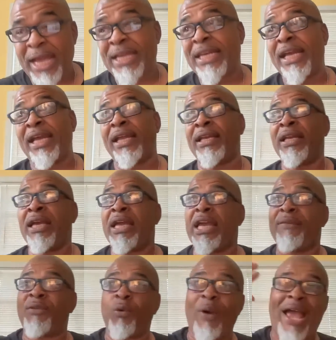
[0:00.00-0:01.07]
And then
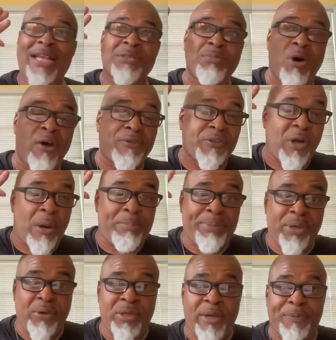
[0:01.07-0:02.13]
if the wax moths start
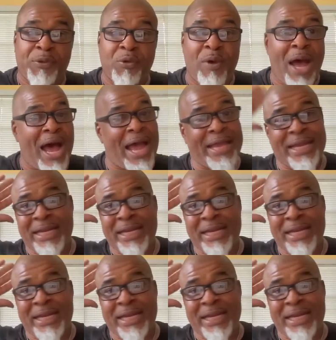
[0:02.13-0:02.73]
building up too high